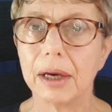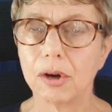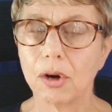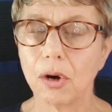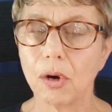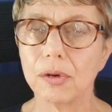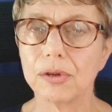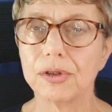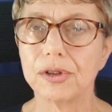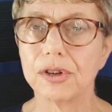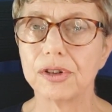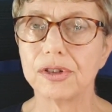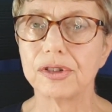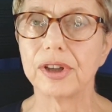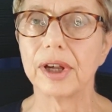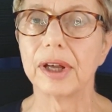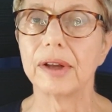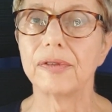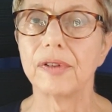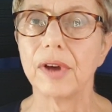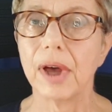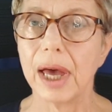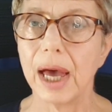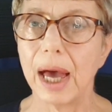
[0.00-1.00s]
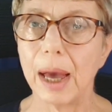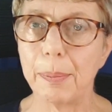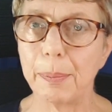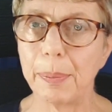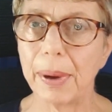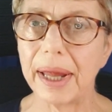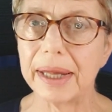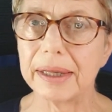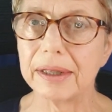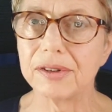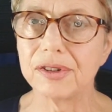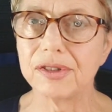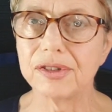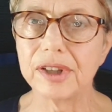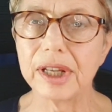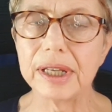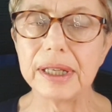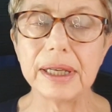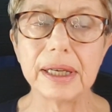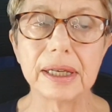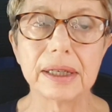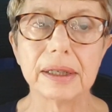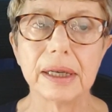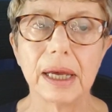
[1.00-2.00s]
calls herself a
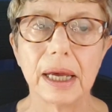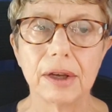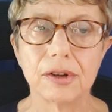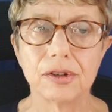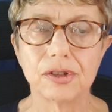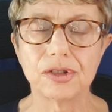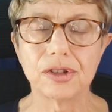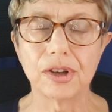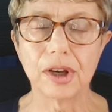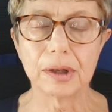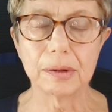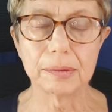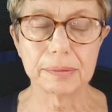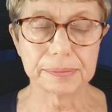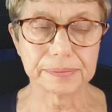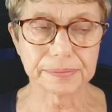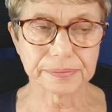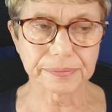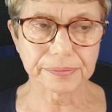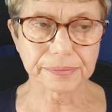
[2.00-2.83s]
Palestinian. So